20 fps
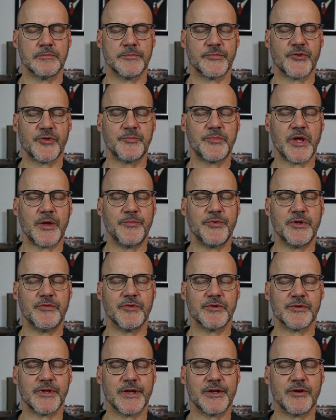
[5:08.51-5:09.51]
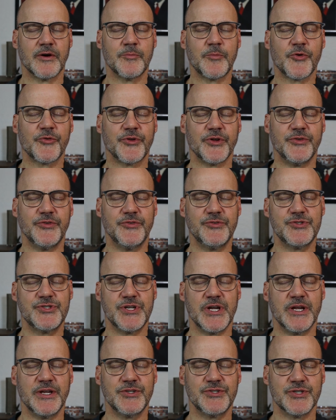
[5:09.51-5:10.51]
Sometimes even like almost a
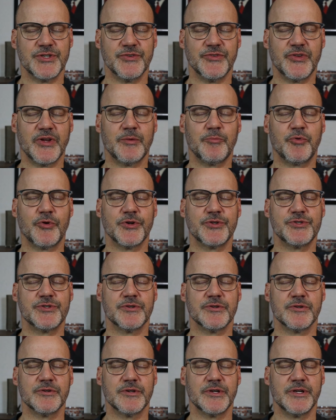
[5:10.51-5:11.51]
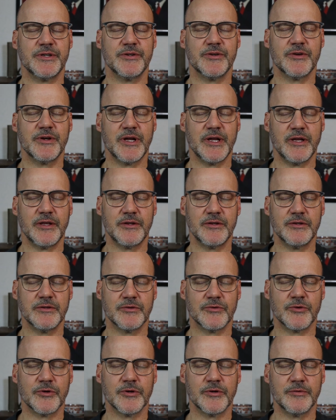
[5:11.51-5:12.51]
change in temperature in your head
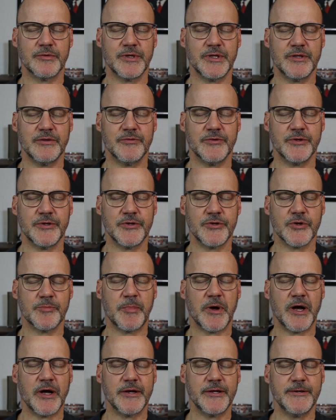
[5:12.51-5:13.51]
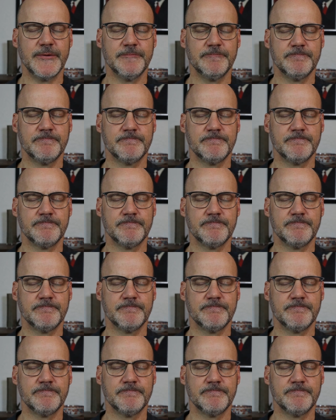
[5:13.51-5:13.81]
or even in your body.